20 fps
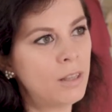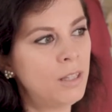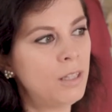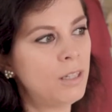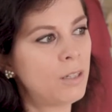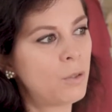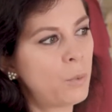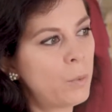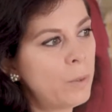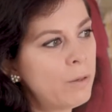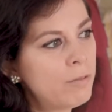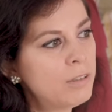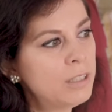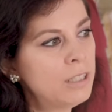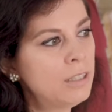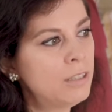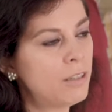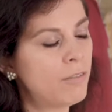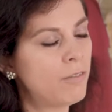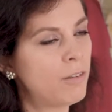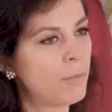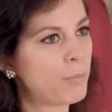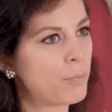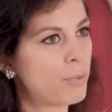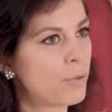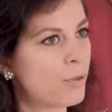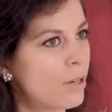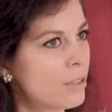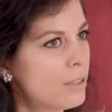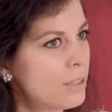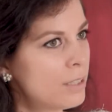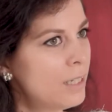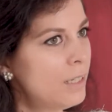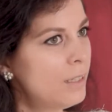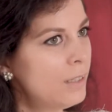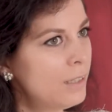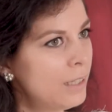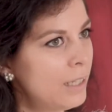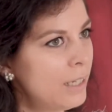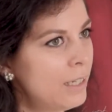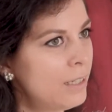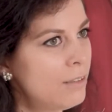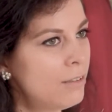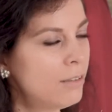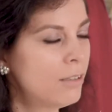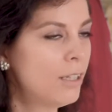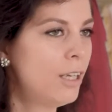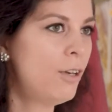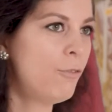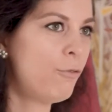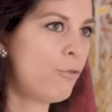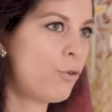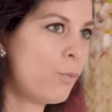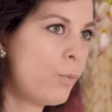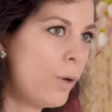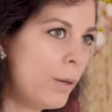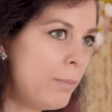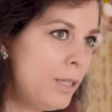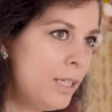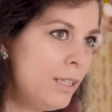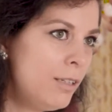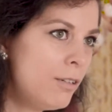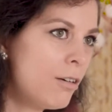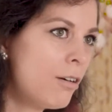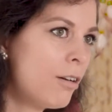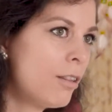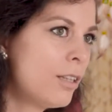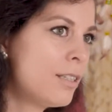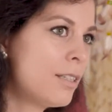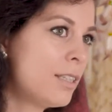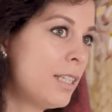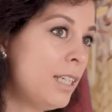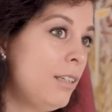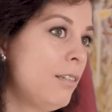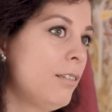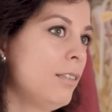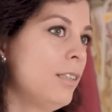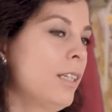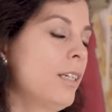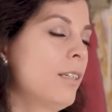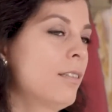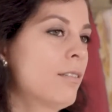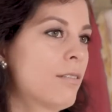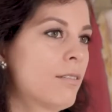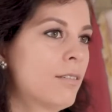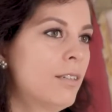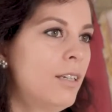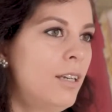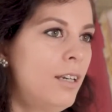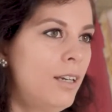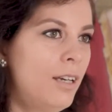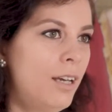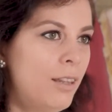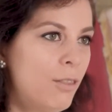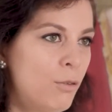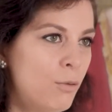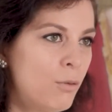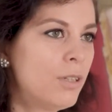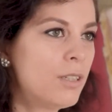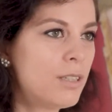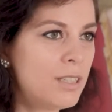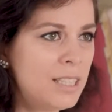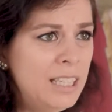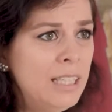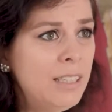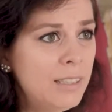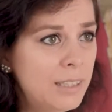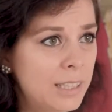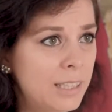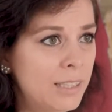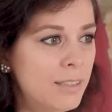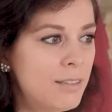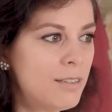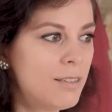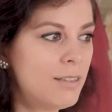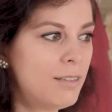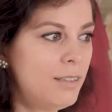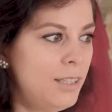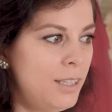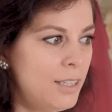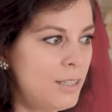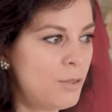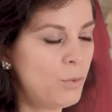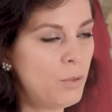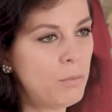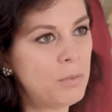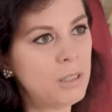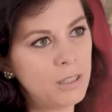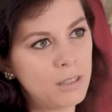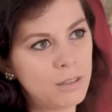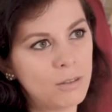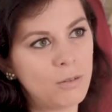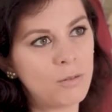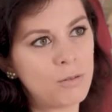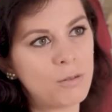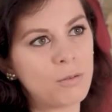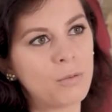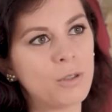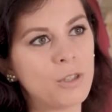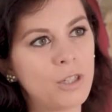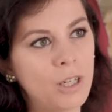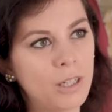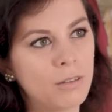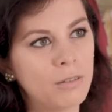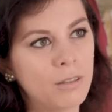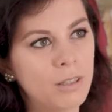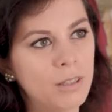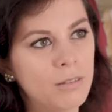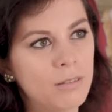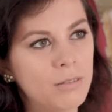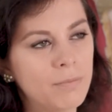the equivalent of the prostate gland for women are the skin glands. And through the skin glands, yes, women can also ejaculate.